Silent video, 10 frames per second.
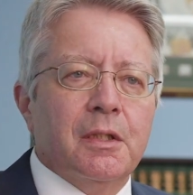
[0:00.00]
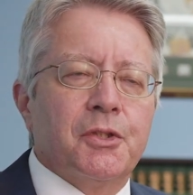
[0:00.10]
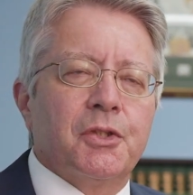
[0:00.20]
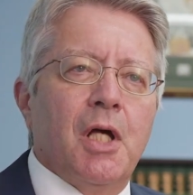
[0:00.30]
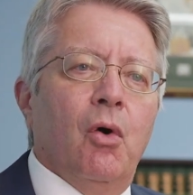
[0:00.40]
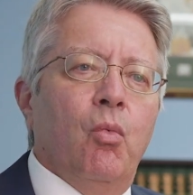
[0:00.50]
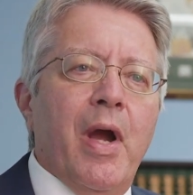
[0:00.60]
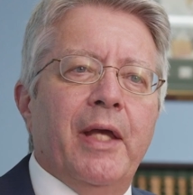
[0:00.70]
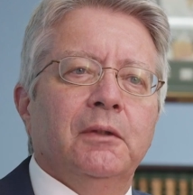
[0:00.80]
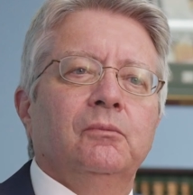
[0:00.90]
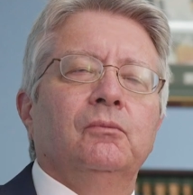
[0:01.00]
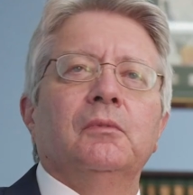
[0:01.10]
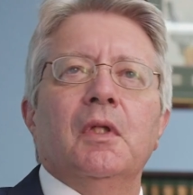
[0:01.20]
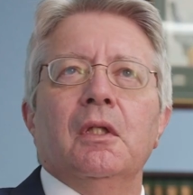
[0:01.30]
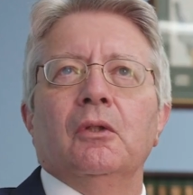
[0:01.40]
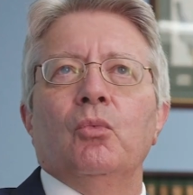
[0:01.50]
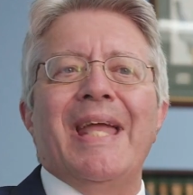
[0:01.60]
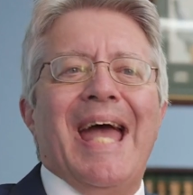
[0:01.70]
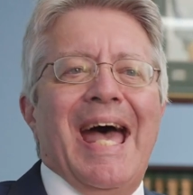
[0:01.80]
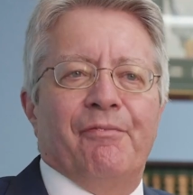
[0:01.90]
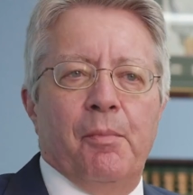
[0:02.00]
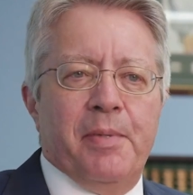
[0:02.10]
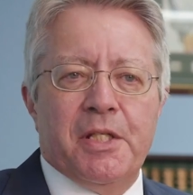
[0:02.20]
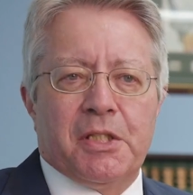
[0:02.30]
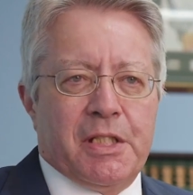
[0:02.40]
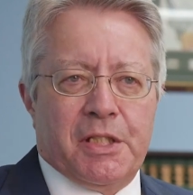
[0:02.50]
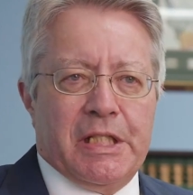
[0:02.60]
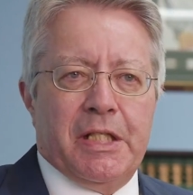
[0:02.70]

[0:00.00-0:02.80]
So when we have a business,